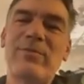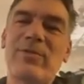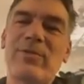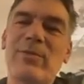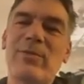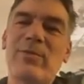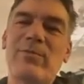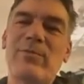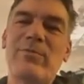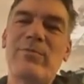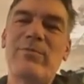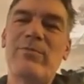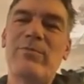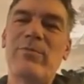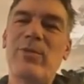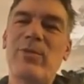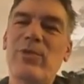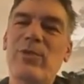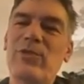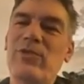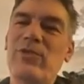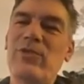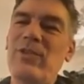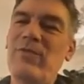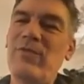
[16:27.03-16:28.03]
the
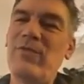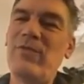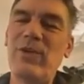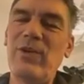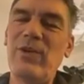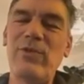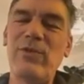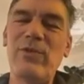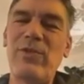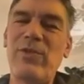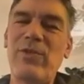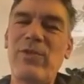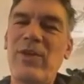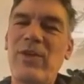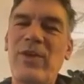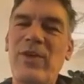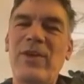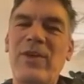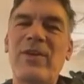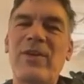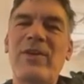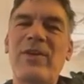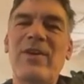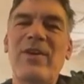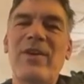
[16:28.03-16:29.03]
most difficult
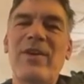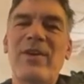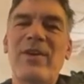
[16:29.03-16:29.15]
thing